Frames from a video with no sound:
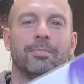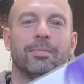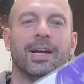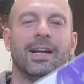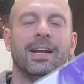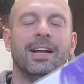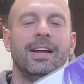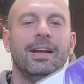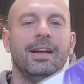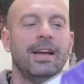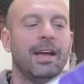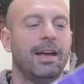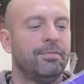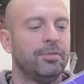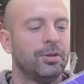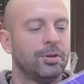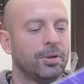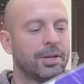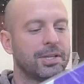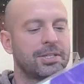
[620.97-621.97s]
But if
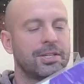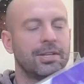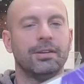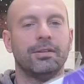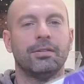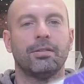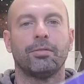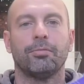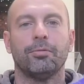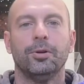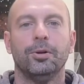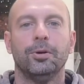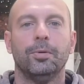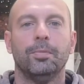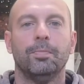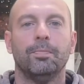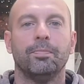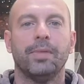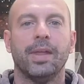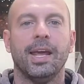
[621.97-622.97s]
you listen
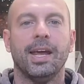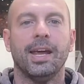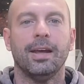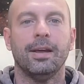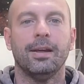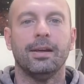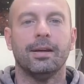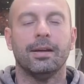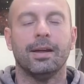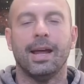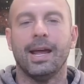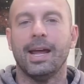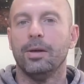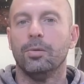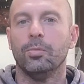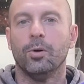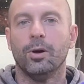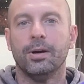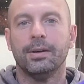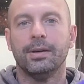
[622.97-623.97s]
through A1,
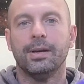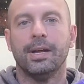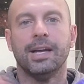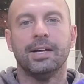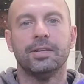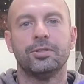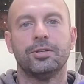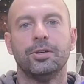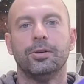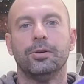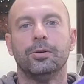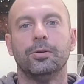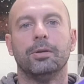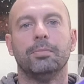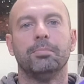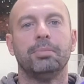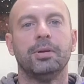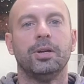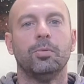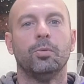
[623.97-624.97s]
A2,
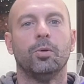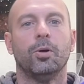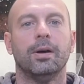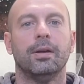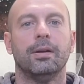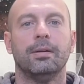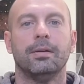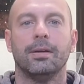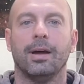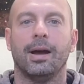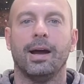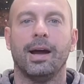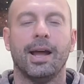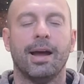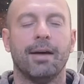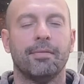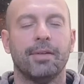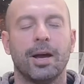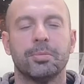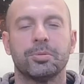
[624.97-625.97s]
and B1, I
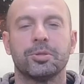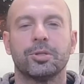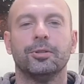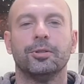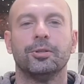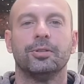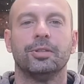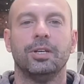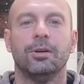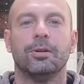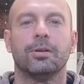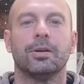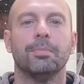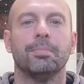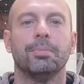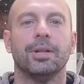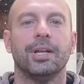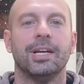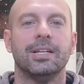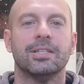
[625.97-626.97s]
have absolutely no
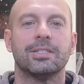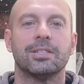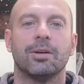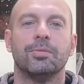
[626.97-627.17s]
complaints.